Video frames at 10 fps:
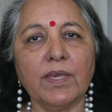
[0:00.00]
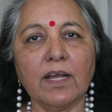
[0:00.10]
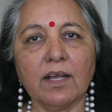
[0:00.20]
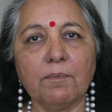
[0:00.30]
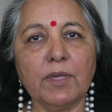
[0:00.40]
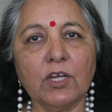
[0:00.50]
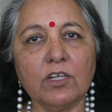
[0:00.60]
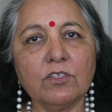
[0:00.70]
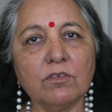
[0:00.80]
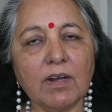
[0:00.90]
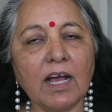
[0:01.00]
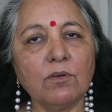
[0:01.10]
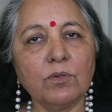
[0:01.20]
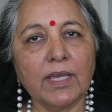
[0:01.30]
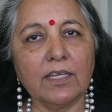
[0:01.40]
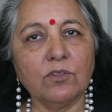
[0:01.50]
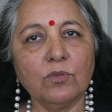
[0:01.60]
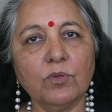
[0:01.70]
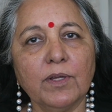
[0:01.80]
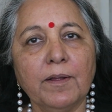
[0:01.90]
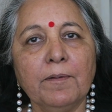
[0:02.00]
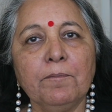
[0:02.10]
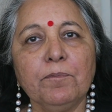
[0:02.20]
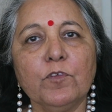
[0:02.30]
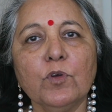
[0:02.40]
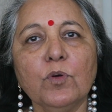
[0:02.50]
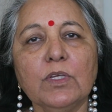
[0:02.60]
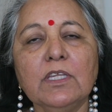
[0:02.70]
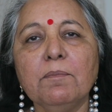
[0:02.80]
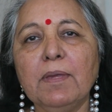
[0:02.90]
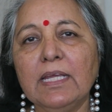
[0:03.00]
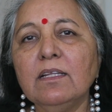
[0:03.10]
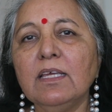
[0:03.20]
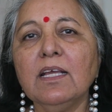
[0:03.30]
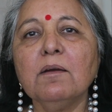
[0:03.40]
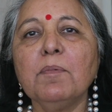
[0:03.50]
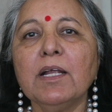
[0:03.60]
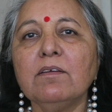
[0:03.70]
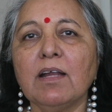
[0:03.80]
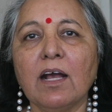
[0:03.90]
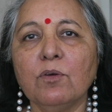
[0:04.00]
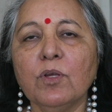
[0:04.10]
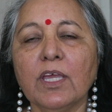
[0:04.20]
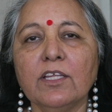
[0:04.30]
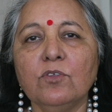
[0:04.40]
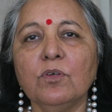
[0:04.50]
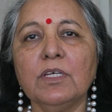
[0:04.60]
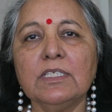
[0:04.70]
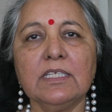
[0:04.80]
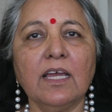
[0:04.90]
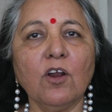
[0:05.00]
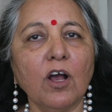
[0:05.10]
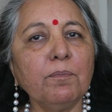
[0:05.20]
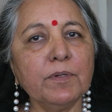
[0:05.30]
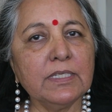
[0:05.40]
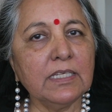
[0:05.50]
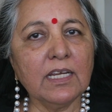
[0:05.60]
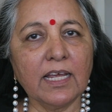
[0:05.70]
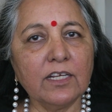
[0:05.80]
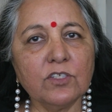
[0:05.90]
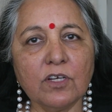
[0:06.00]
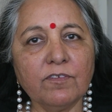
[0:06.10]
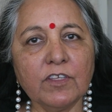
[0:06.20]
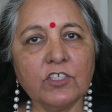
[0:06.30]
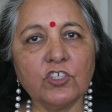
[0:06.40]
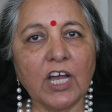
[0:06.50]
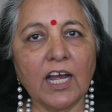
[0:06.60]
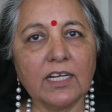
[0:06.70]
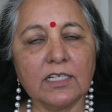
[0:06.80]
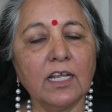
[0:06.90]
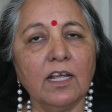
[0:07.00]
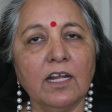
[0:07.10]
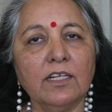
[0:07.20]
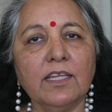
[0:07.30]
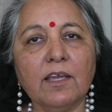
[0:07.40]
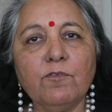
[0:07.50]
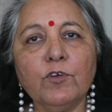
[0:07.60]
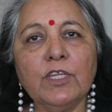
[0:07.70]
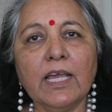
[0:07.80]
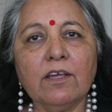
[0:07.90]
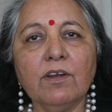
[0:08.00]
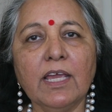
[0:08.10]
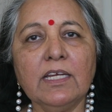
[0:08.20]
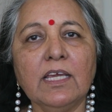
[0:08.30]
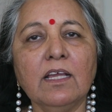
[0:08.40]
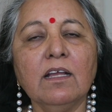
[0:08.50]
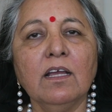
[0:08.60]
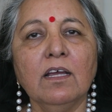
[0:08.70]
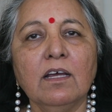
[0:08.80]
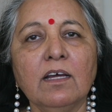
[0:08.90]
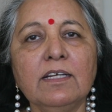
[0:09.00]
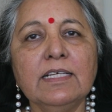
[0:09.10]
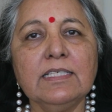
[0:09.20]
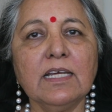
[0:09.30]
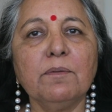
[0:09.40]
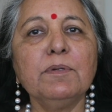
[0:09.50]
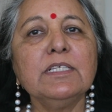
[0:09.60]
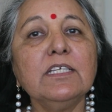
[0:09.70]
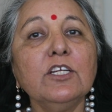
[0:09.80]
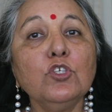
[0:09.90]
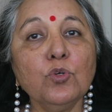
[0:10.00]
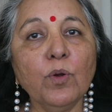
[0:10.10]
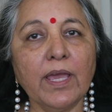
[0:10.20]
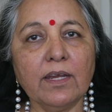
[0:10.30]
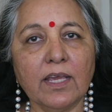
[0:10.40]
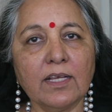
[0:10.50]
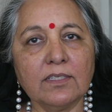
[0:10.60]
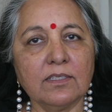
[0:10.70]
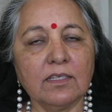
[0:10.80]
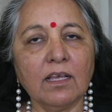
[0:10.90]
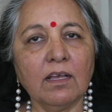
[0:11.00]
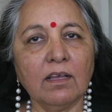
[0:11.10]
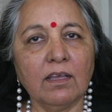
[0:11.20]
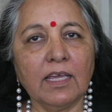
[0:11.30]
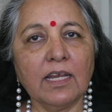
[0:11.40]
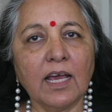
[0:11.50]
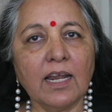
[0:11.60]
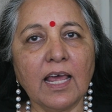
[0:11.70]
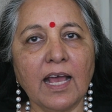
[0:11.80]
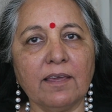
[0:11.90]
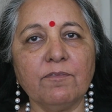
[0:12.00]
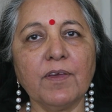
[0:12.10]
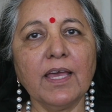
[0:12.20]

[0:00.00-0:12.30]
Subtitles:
We are coming on to Rahu Ketu. So the main thing about Rahu Ketu is they're opposite ends of the chart. Therefore, they are creating disturbance in two areas in our life.